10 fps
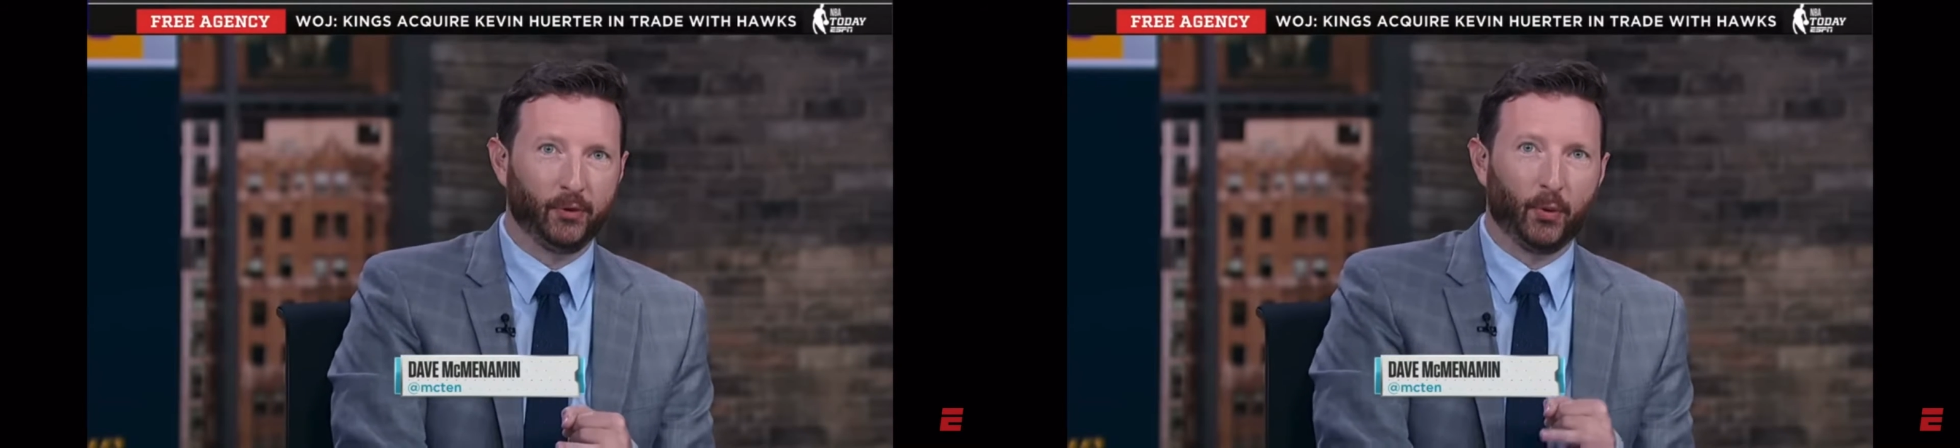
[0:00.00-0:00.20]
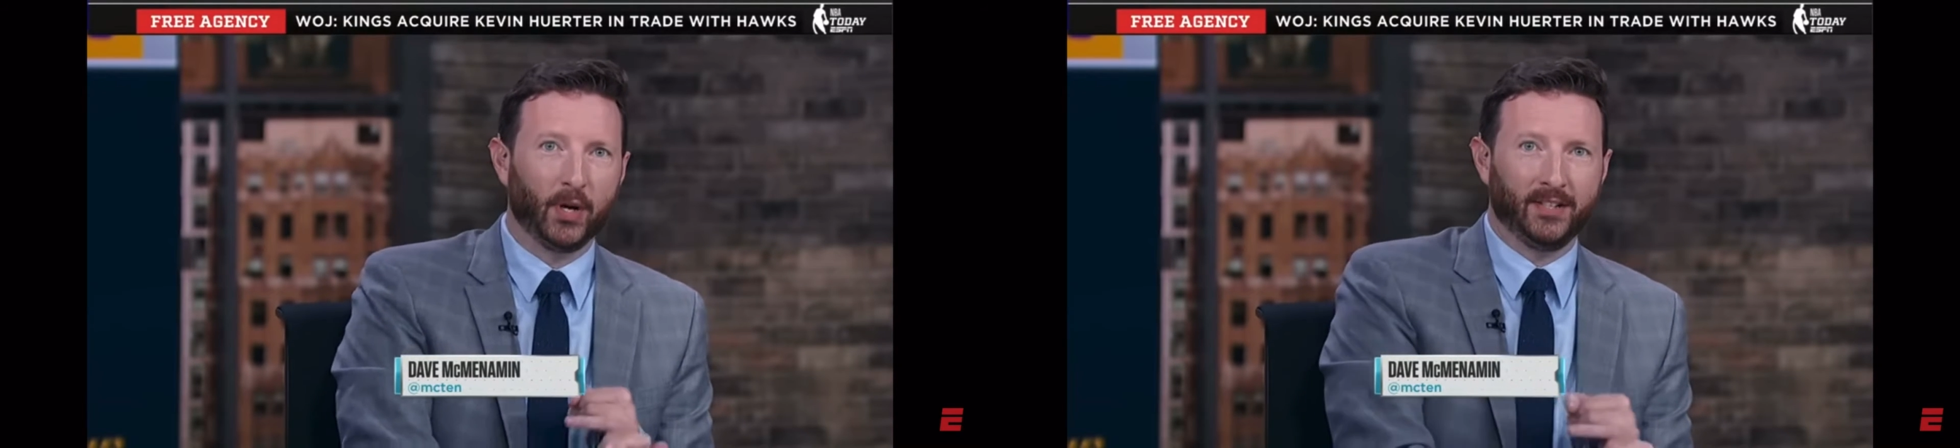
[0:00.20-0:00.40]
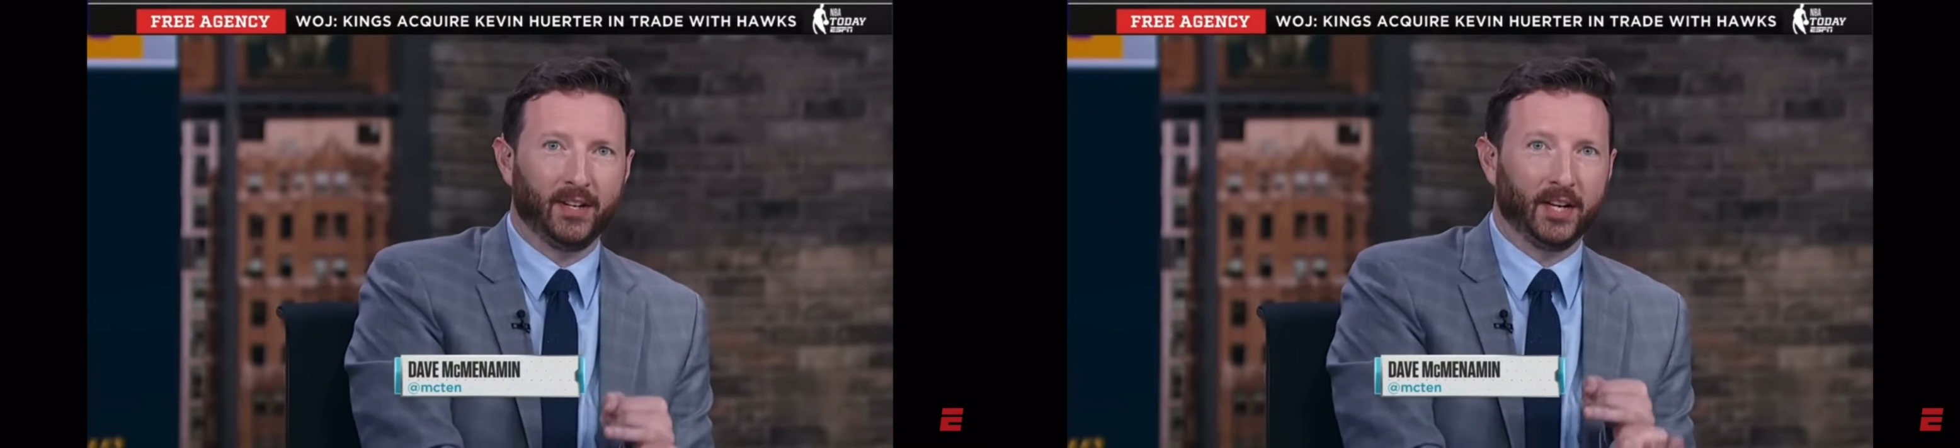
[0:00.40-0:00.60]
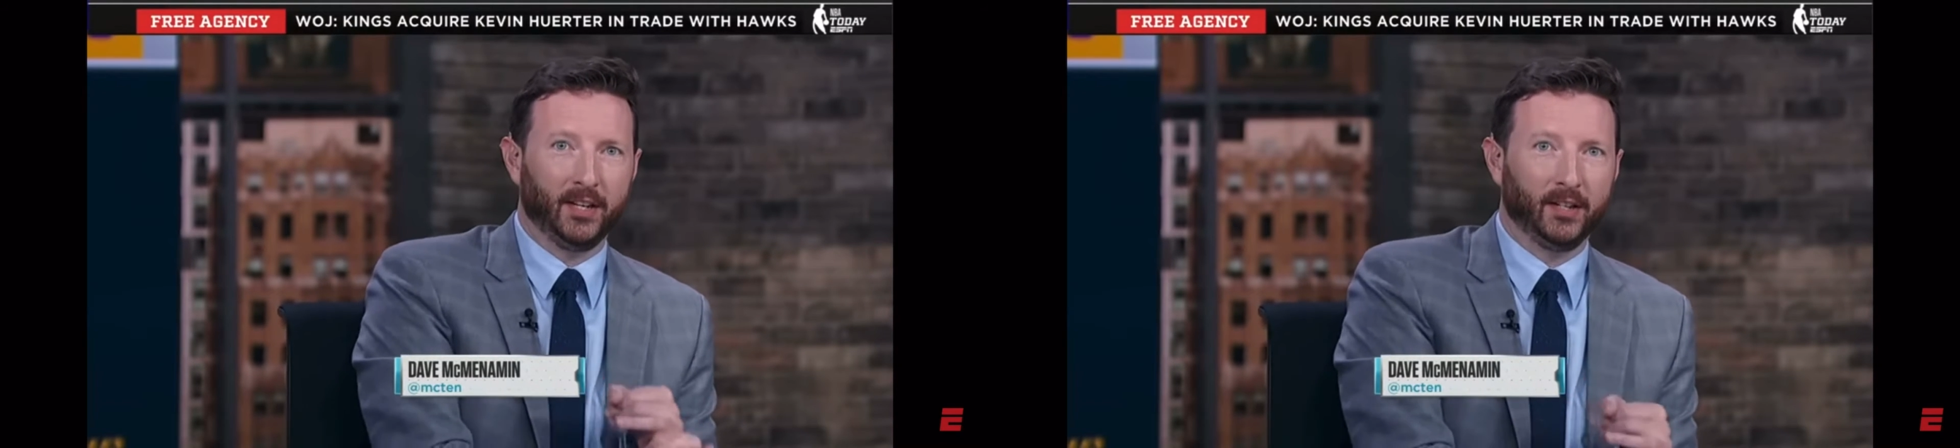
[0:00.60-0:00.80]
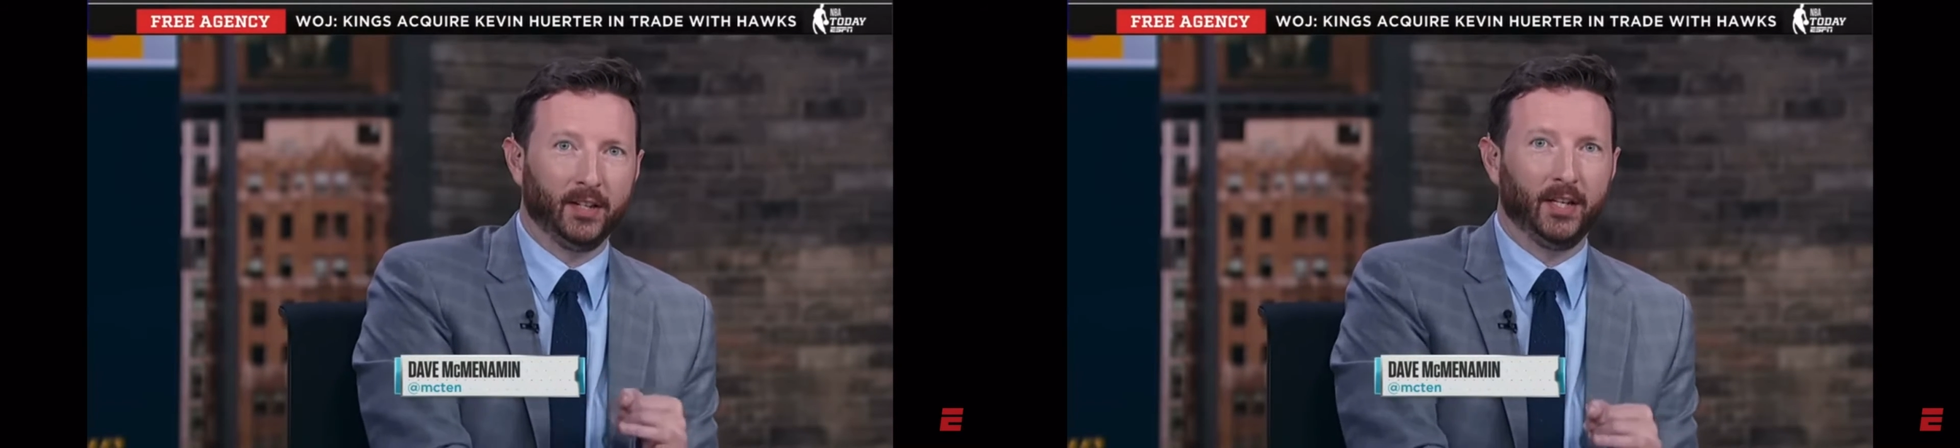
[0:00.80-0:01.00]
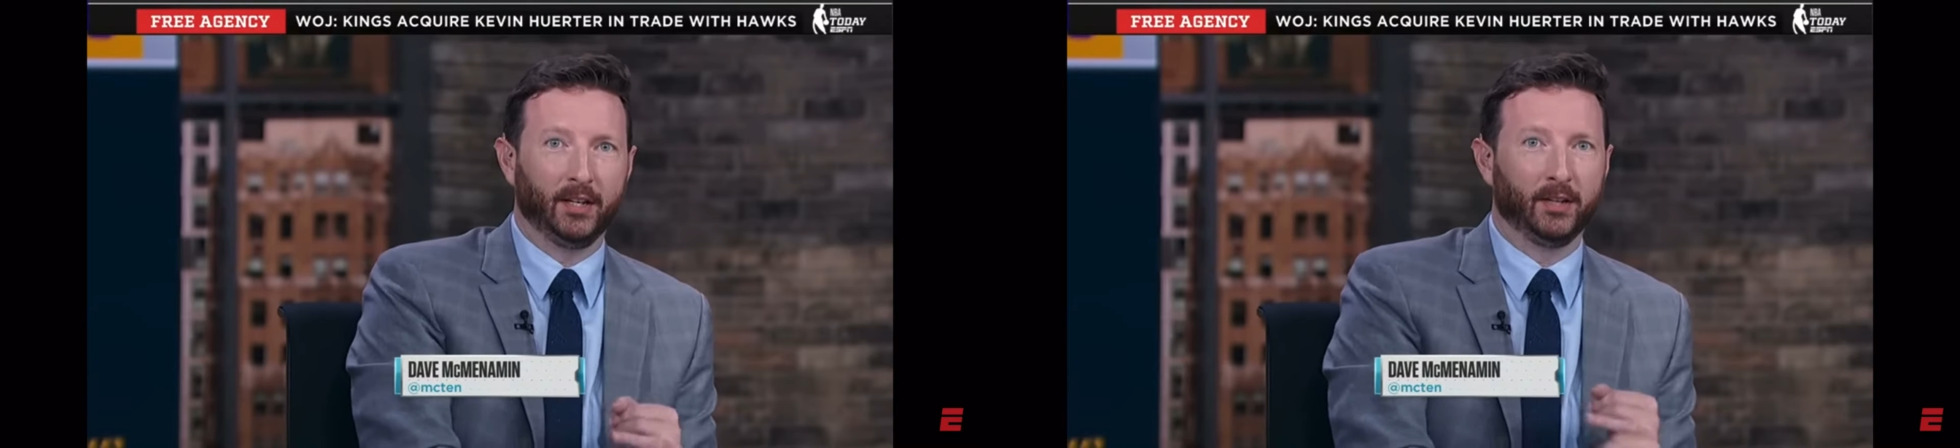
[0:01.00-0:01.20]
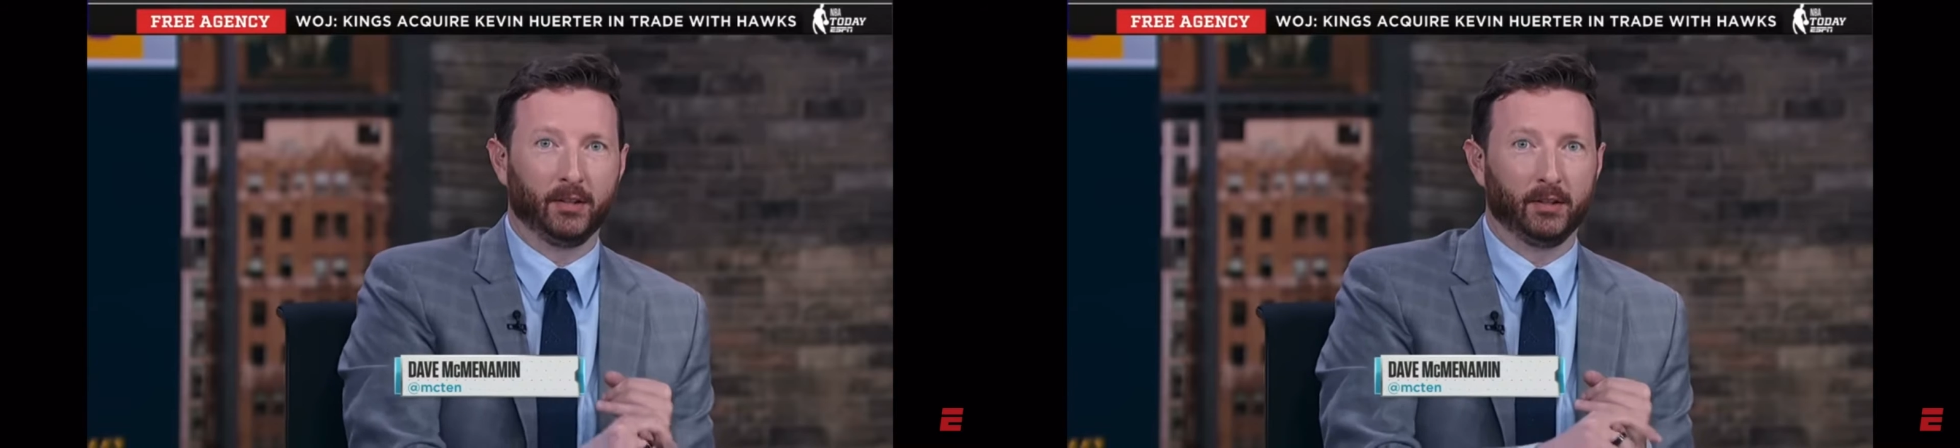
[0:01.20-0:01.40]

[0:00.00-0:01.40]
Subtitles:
22nd in the league.